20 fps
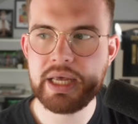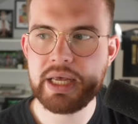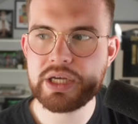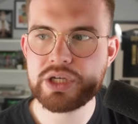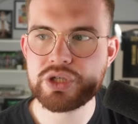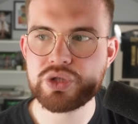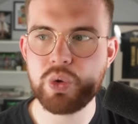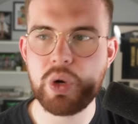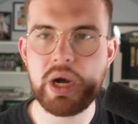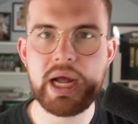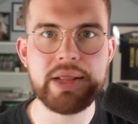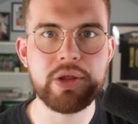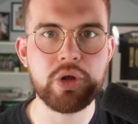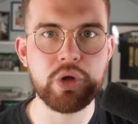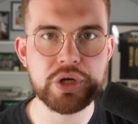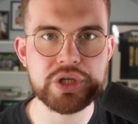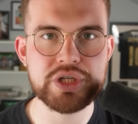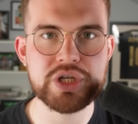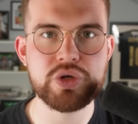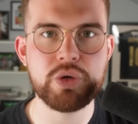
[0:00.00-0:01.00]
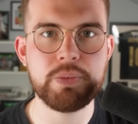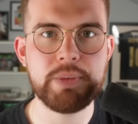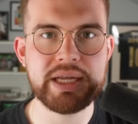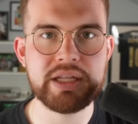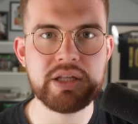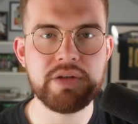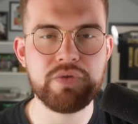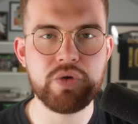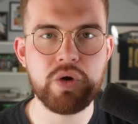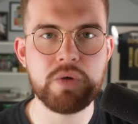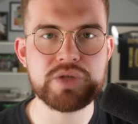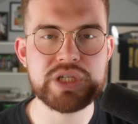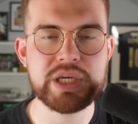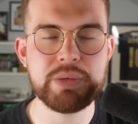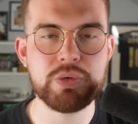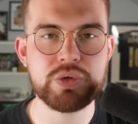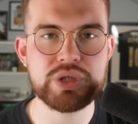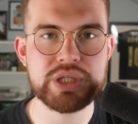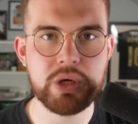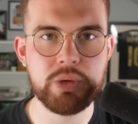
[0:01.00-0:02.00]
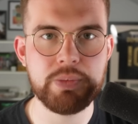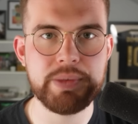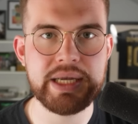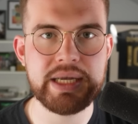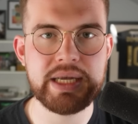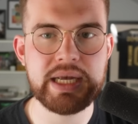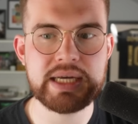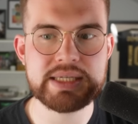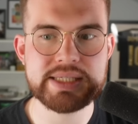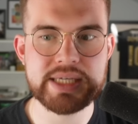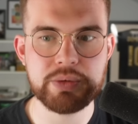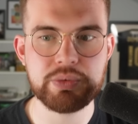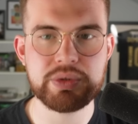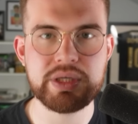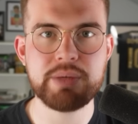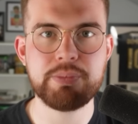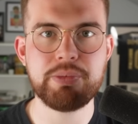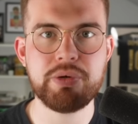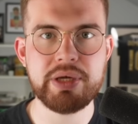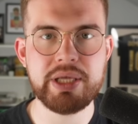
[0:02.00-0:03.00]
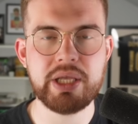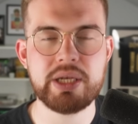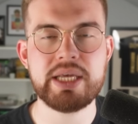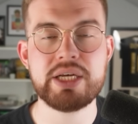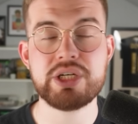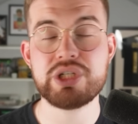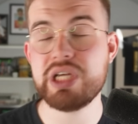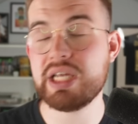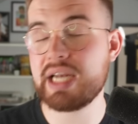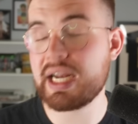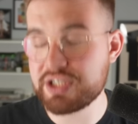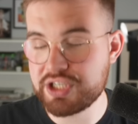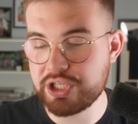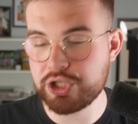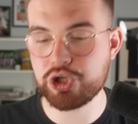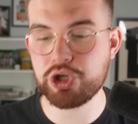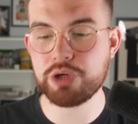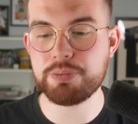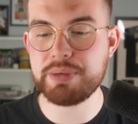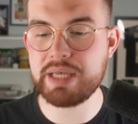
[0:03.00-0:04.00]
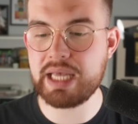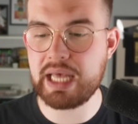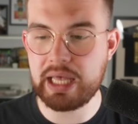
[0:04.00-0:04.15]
So it looks as though Mike Navrovsky will still be a Celtic player next year, as he should be.